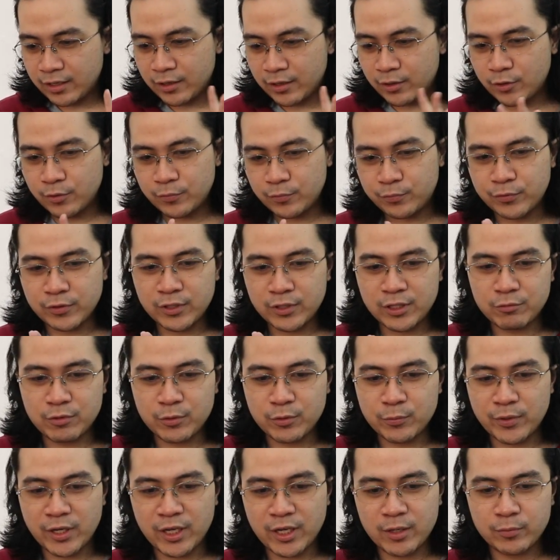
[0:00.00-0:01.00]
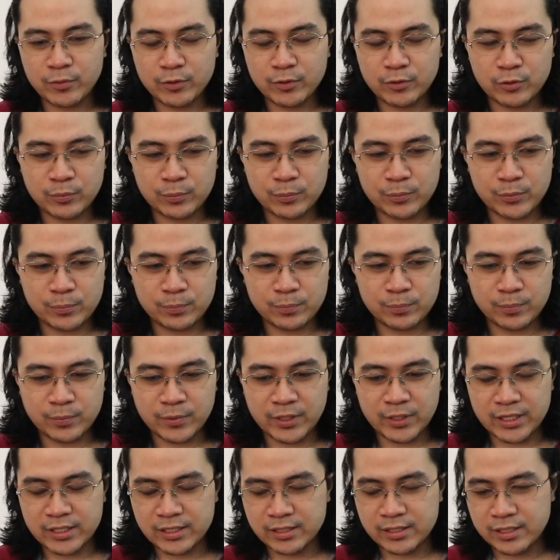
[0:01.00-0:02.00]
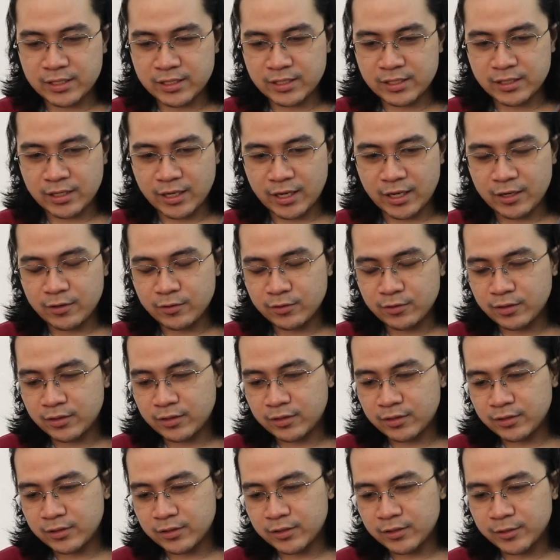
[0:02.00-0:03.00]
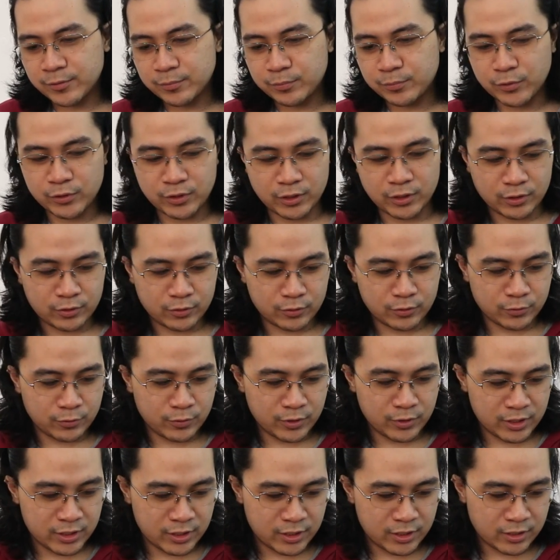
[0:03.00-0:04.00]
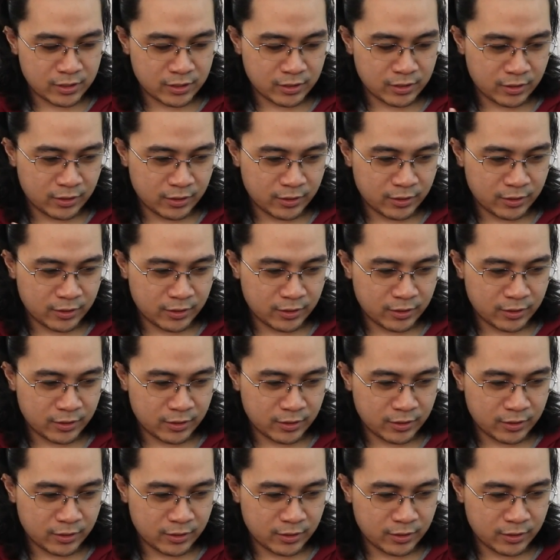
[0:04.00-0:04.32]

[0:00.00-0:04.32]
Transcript: hopefully we'll be able to test this out, put it to its